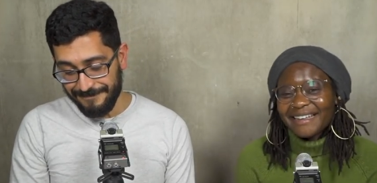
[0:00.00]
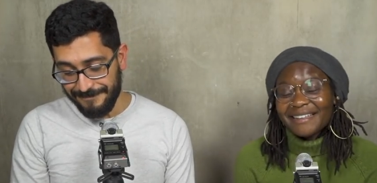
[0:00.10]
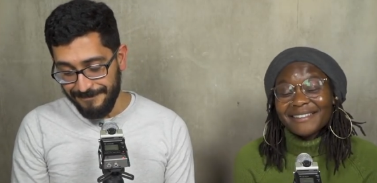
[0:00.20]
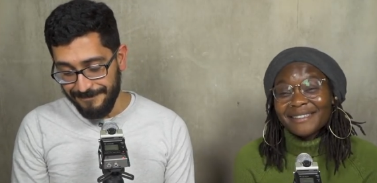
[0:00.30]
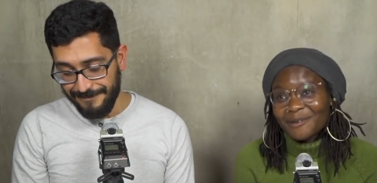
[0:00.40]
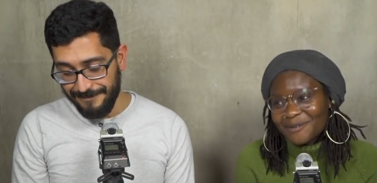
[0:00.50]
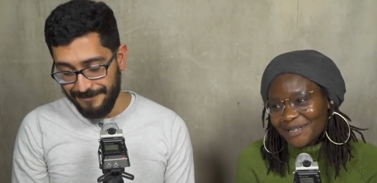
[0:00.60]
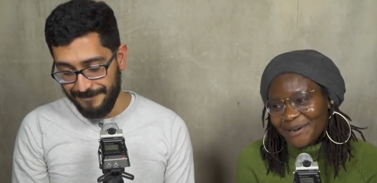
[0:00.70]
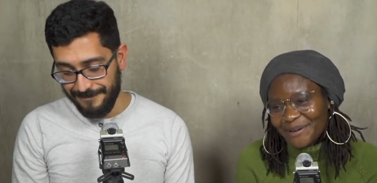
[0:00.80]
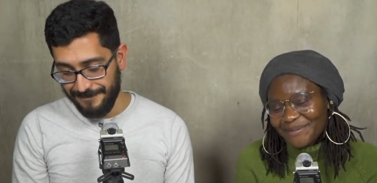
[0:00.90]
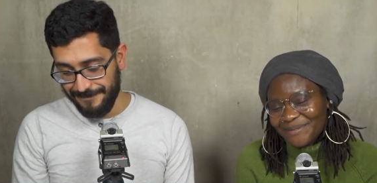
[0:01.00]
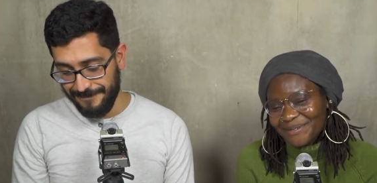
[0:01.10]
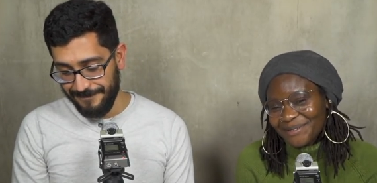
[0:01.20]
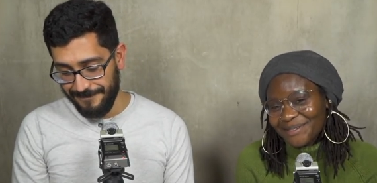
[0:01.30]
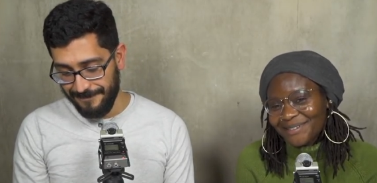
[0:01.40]
Speaker 1: It's so
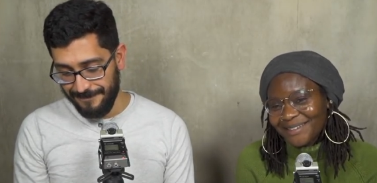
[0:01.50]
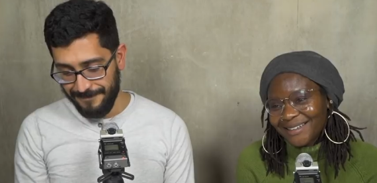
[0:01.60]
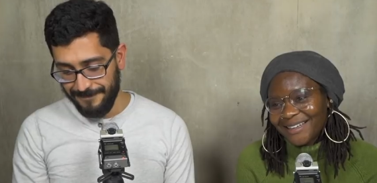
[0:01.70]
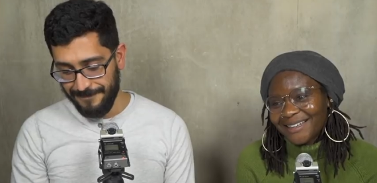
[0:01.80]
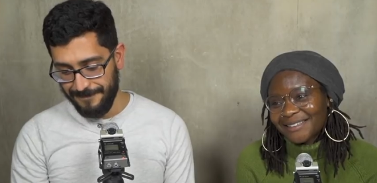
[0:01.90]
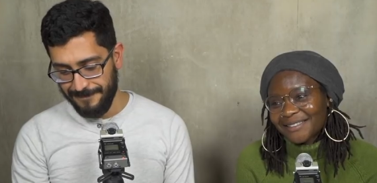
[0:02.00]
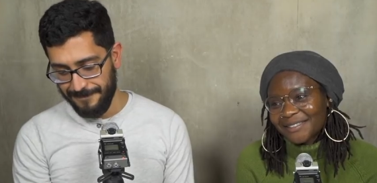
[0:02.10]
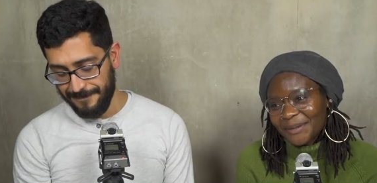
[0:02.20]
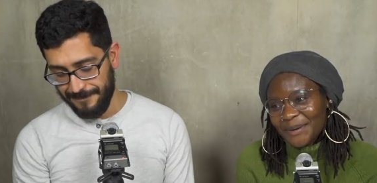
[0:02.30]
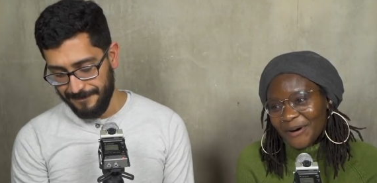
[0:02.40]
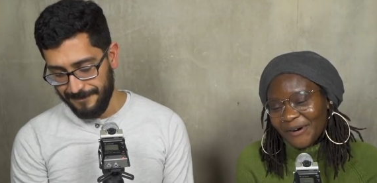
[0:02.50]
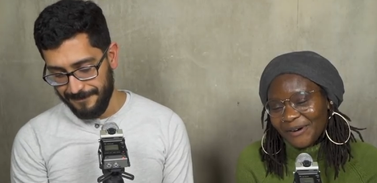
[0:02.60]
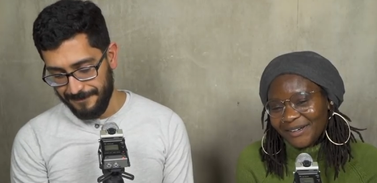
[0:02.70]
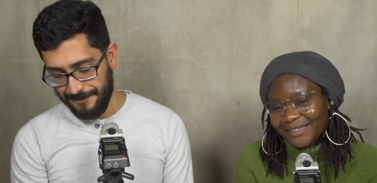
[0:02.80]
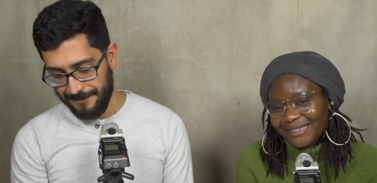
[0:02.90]
terrible. It's so
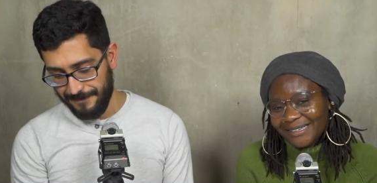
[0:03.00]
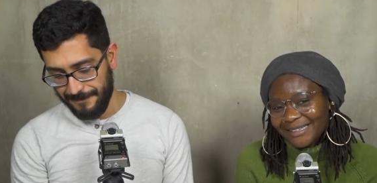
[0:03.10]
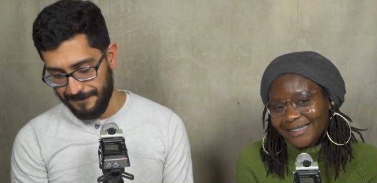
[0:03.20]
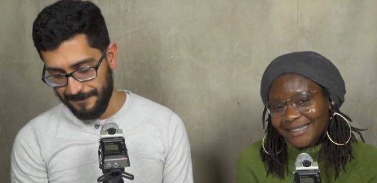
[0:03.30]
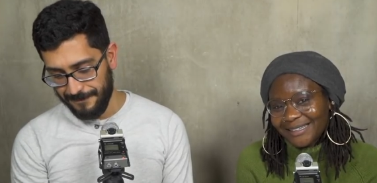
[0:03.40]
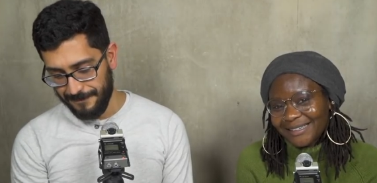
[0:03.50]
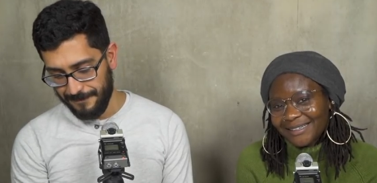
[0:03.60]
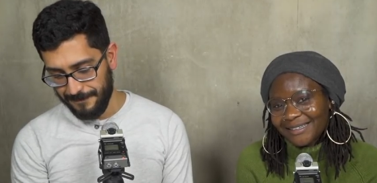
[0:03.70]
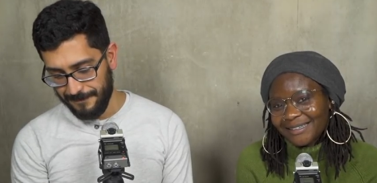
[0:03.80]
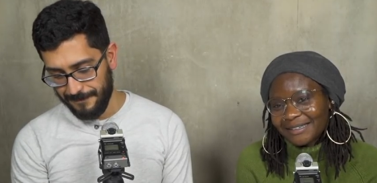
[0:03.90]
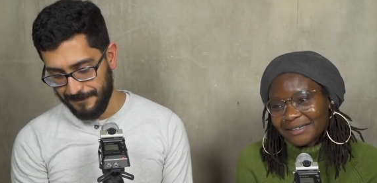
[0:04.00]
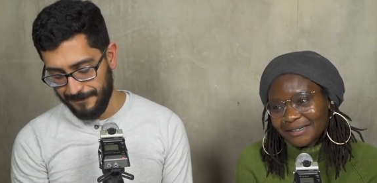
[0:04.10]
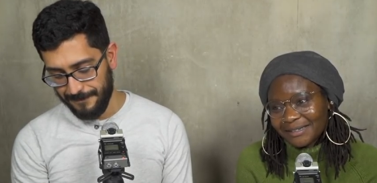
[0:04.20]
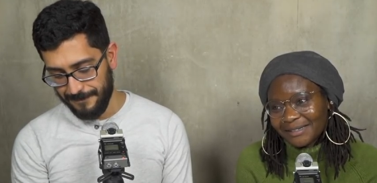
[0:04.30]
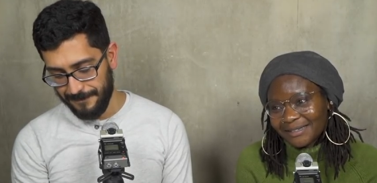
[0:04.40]
hard.
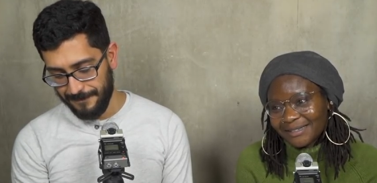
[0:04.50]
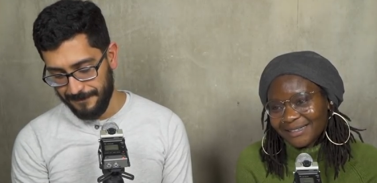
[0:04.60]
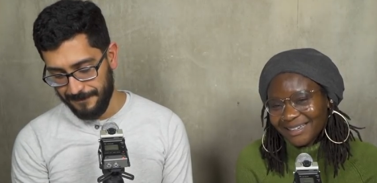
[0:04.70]
Uh...